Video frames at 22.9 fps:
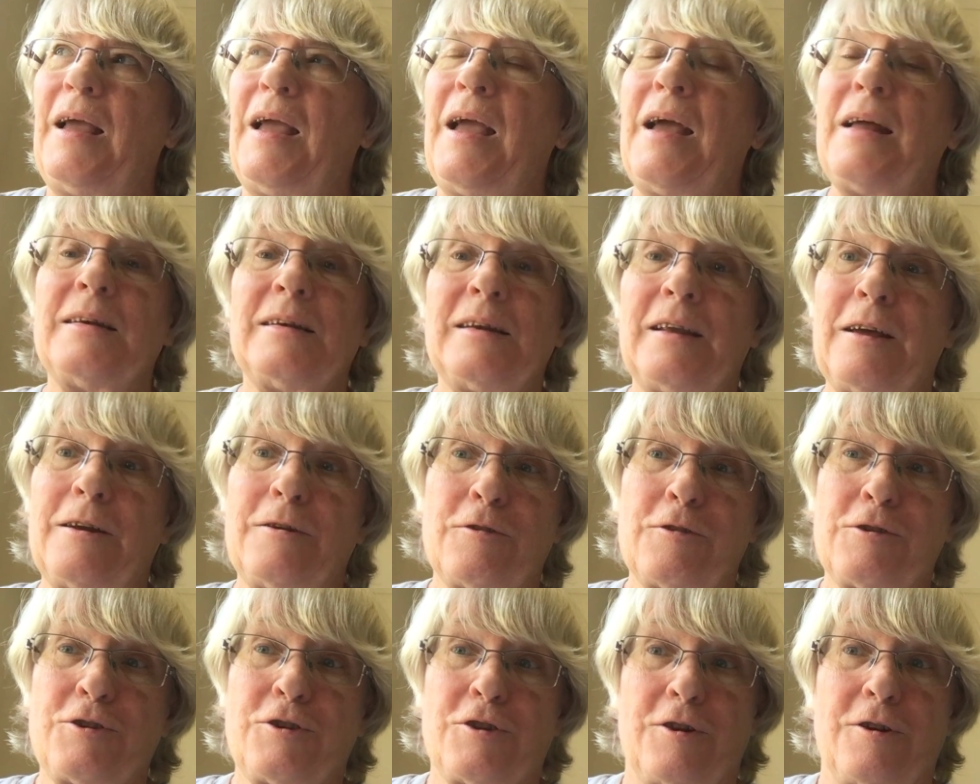and
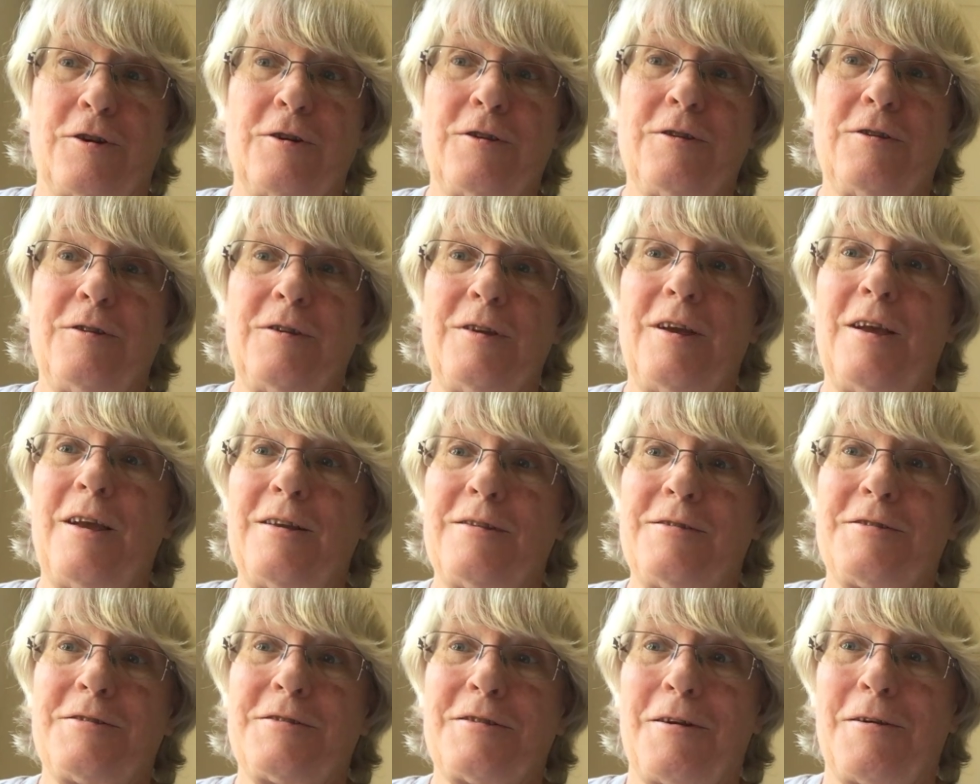literature,
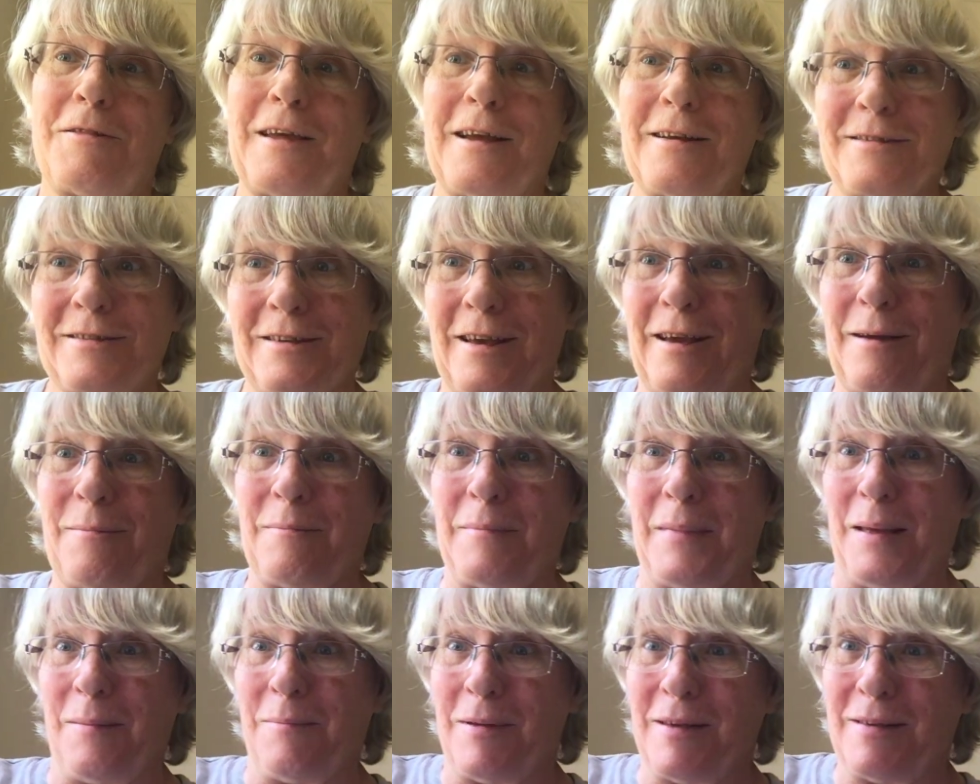and so that's
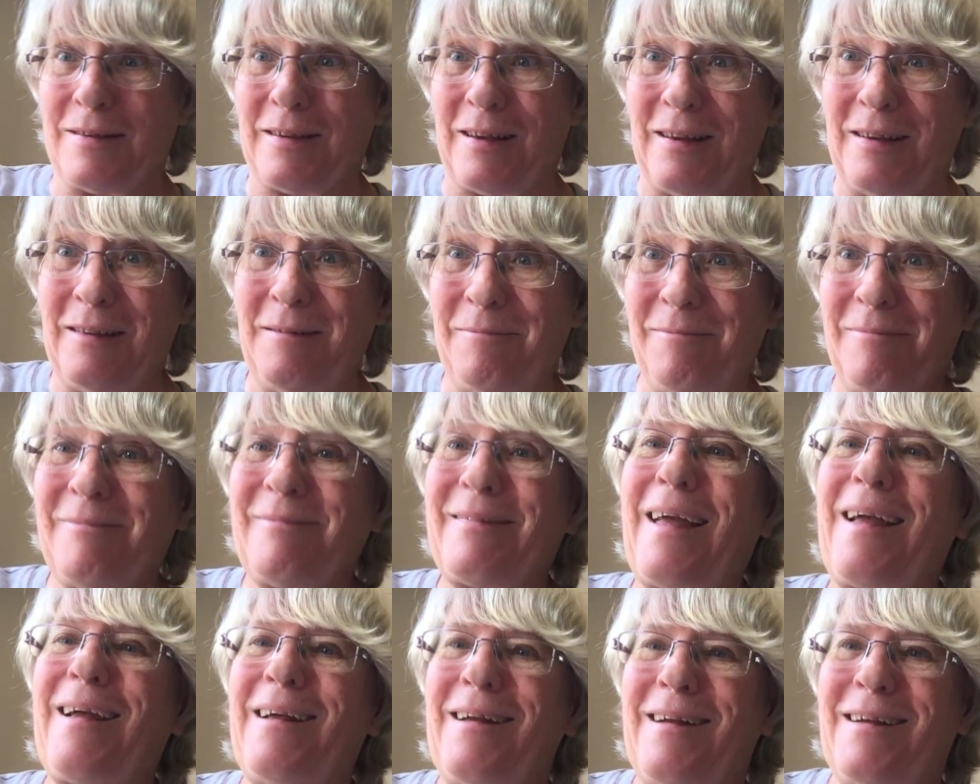kept me busy.
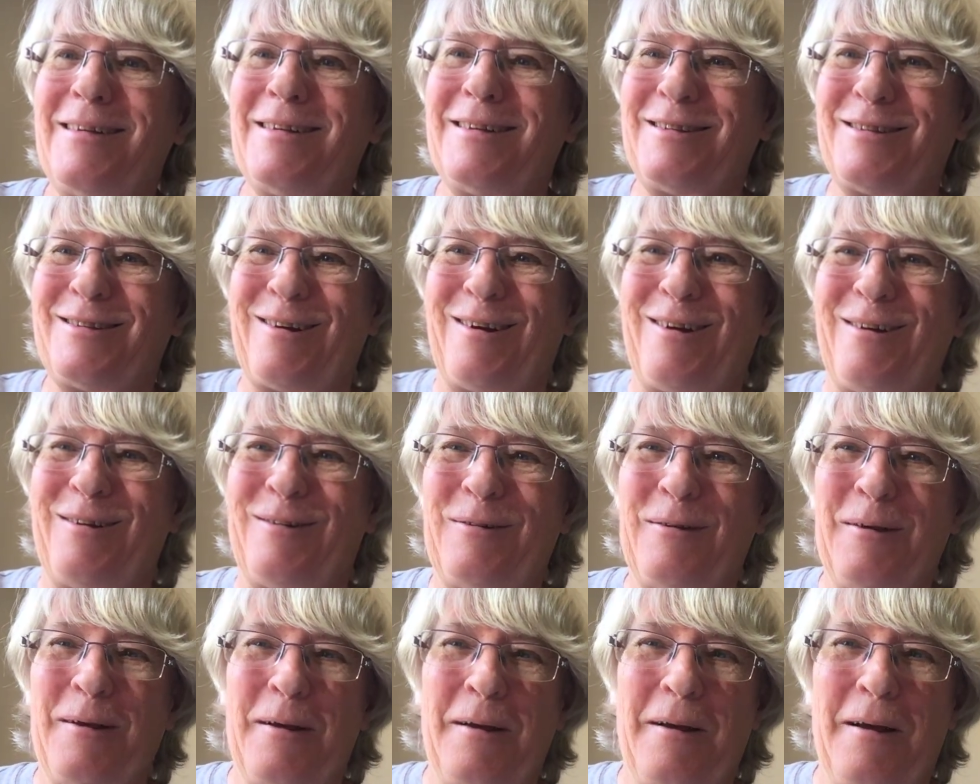So
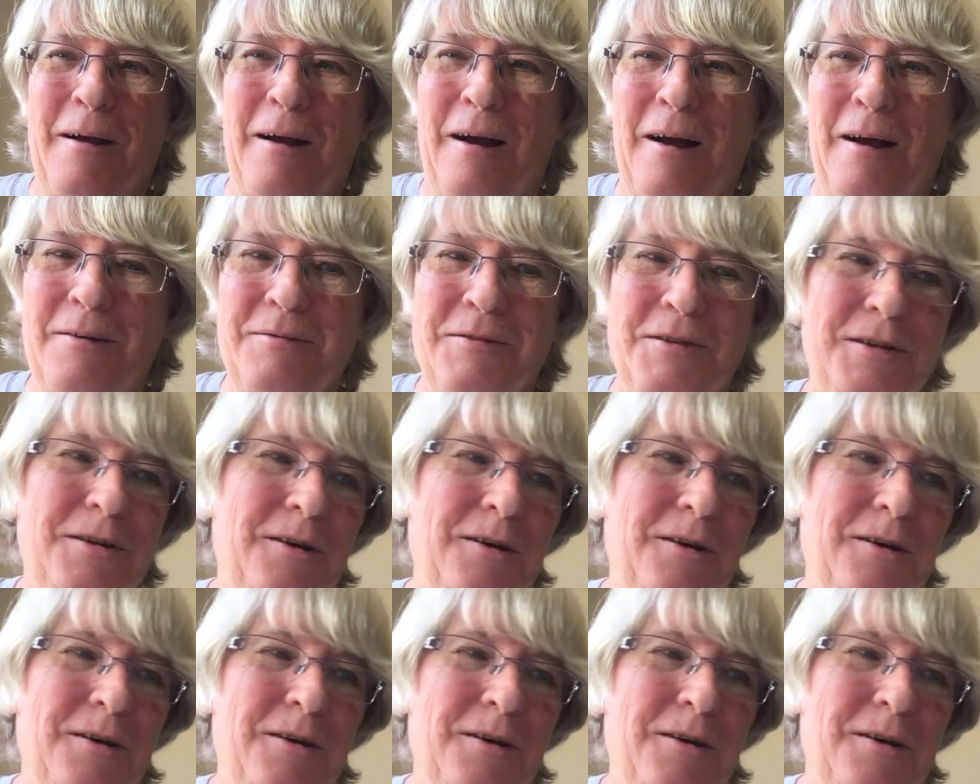I've